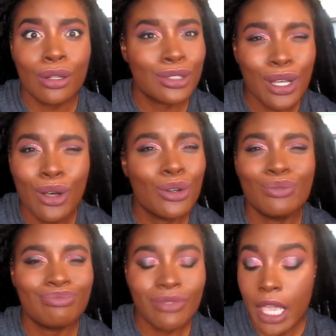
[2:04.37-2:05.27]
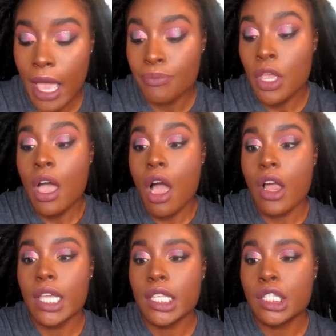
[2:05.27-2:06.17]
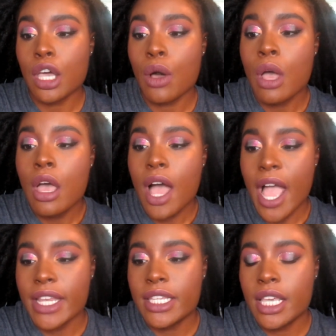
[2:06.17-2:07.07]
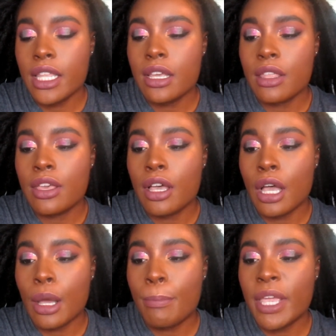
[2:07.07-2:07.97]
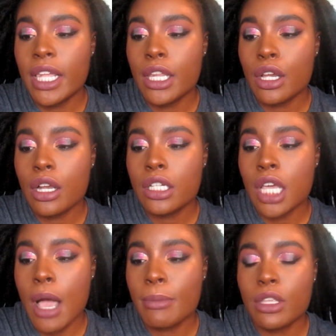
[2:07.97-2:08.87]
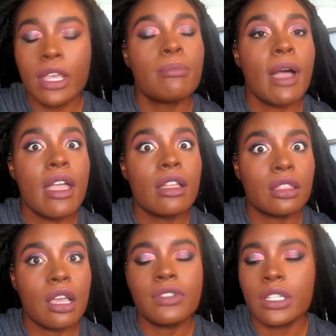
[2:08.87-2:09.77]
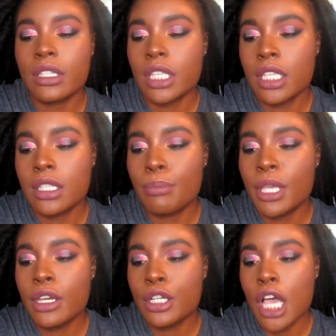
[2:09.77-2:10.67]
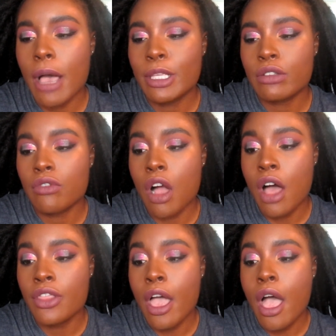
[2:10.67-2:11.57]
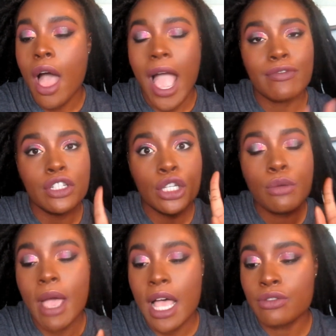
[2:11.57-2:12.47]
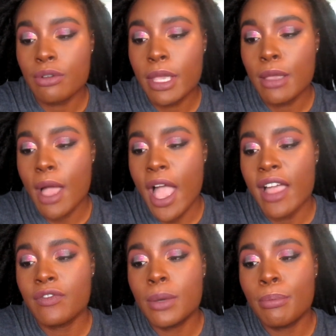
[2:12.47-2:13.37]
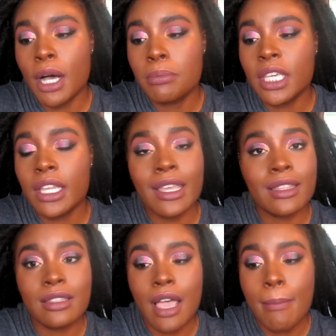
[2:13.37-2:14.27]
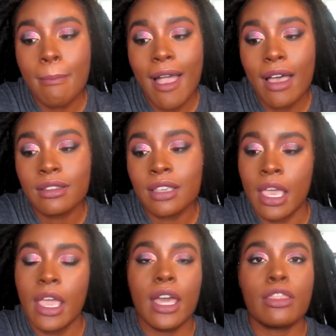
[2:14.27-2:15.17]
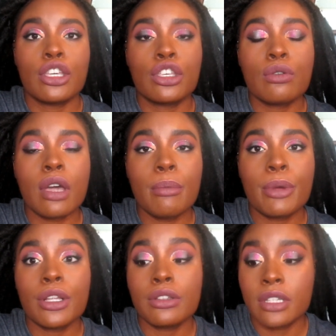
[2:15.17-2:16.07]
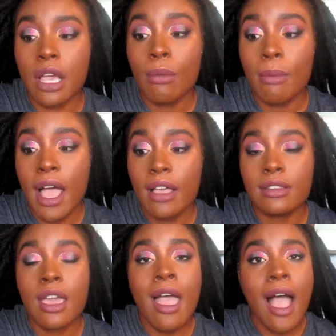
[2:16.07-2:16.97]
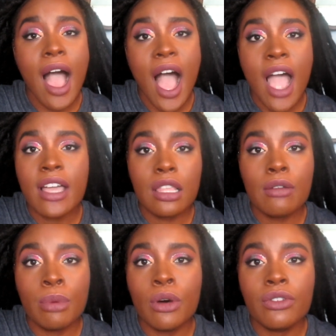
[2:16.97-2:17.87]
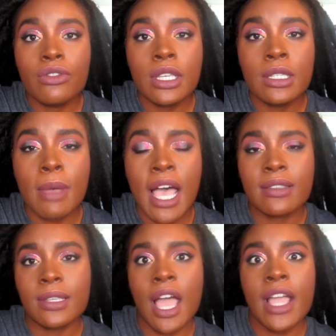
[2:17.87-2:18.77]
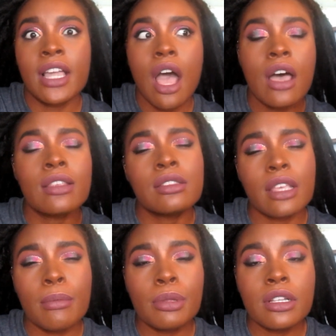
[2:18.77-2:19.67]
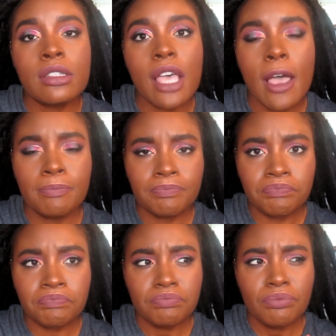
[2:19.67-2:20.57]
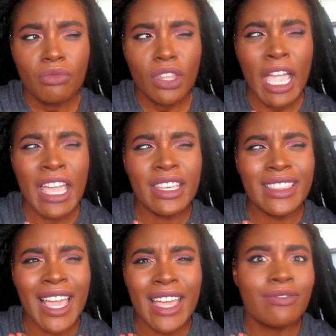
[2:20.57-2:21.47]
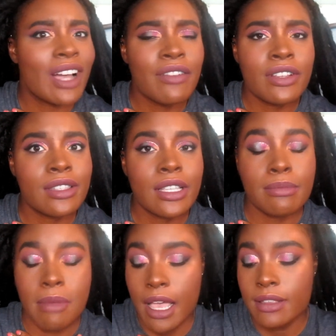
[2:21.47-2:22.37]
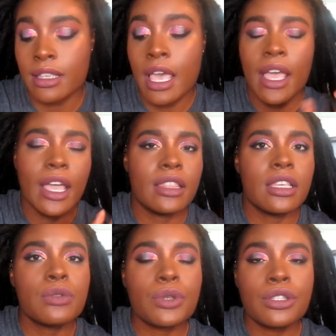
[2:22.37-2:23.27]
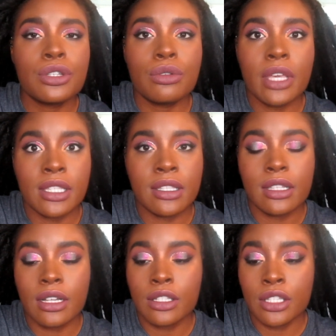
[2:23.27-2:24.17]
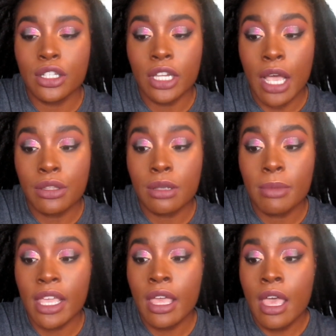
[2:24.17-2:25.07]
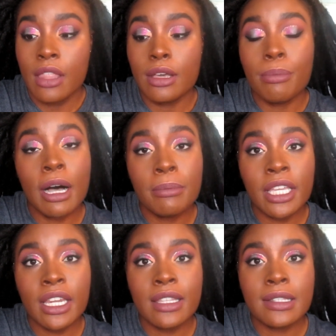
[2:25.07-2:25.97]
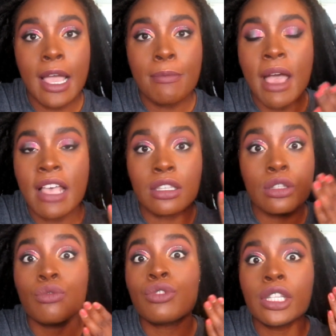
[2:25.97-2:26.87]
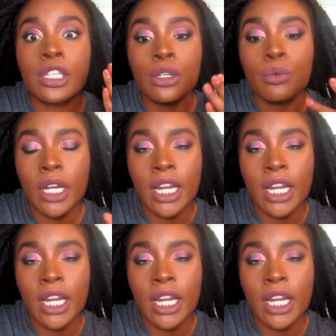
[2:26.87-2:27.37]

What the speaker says: So yeah. All right, let's go. I did the Peter Tom in my loves list is the Peter Thomas Roth. I have two masks from him. I have the pumpkin enzyme mask and the cucumber gel mask. I love both of these masks. I got a sampler set. I think they had 5 or 6 masks, and these were the two that stood out to me. The pumpkin enzyme mask is a really good one.